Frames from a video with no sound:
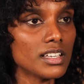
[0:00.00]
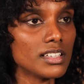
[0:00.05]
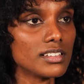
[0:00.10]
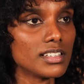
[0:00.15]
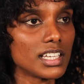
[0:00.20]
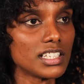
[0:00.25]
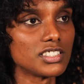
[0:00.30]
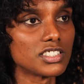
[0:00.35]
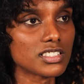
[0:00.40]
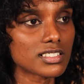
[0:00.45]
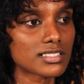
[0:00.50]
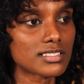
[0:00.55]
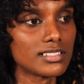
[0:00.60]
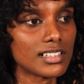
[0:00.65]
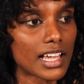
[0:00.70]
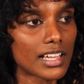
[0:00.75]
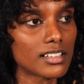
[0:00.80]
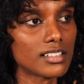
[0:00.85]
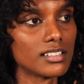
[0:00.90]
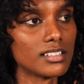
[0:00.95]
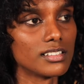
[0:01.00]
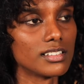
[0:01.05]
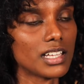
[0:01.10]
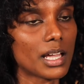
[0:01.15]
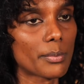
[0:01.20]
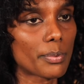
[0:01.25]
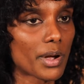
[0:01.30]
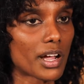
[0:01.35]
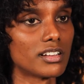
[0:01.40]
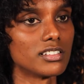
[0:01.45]
they just let
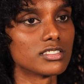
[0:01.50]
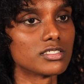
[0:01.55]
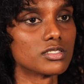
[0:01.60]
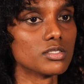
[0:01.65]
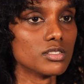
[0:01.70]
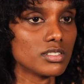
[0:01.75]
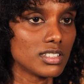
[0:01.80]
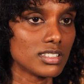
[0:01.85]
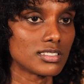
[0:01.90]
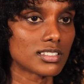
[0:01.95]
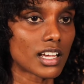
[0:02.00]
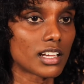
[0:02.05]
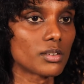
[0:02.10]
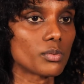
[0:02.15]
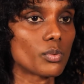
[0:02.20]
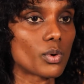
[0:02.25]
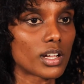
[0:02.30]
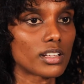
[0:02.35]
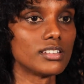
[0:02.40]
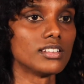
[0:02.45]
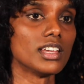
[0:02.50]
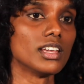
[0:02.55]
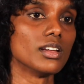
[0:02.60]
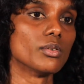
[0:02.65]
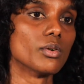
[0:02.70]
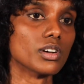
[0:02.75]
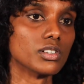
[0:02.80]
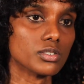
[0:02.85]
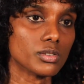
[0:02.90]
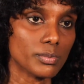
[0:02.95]
their parents to decide what they
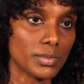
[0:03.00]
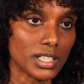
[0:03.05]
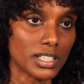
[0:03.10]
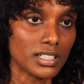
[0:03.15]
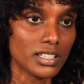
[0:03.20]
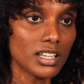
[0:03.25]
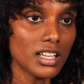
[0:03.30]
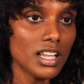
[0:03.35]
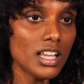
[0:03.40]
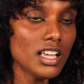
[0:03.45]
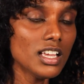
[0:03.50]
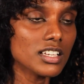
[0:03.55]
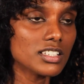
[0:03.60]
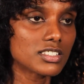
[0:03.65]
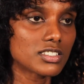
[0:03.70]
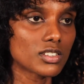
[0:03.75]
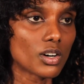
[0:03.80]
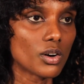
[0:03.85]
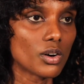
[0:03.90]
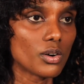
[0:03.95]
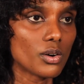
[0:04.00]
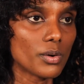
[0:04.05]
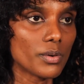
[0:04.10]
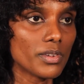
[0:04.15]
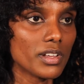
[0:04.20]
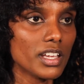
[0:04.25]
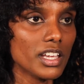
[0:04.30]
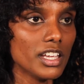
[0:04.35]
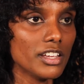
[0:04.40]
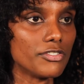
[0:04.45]
want to be.
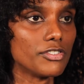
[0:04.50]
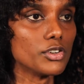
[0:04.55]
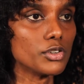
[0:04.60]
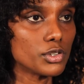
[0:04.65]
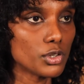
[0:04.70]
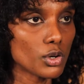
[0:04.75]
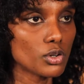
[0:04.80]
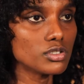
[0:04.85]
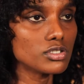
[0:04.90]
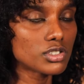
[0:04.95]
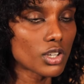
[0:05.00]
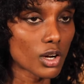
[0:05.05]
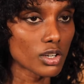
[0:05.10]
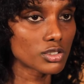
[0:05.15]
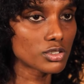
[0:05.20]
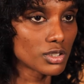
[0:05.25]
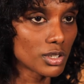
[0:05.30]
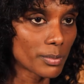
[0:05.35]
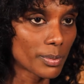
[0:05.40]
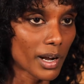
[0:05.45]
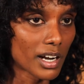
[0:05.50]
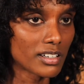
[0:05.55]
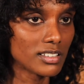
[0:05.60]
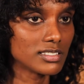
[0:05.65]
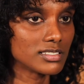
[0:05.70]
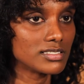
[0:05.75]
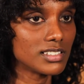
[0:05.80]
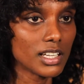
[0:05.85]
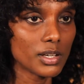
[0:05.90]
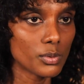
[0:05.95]
So if you don't talk to your
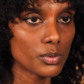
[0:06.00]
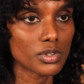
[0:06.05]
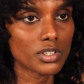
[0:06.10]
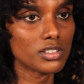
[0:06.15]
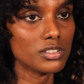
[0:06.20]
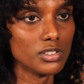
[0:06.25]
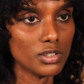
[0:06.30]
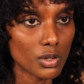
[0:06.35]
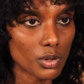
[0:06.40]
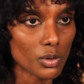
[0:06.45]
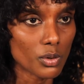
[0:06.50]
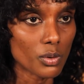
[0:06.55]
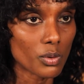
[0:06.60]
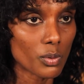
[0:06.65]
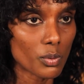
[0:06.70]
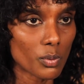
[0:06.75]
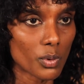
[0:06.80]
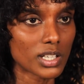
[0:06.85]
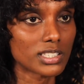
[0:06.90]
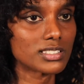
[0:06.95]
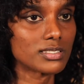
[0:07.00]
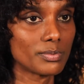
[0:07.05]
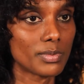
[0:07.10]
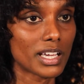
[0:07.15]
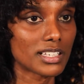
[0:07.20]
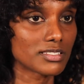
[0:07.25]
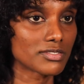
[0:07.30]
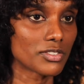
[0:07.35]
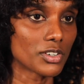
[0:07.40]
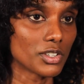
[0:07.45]
parents, they wouldn't know what's
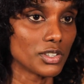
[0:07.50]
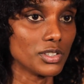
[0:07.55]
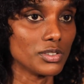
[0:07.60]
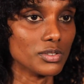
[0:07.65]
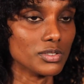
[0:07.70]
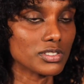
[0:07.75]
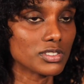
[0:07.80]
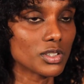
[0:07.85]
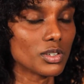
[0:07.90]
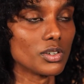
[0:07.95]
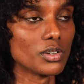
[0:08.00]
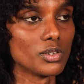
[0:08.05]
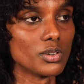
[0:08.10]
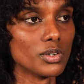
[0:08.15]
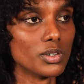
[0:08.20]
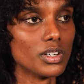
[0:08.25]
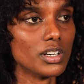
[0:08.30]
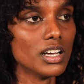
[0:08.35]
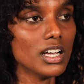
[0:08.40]
best for you. So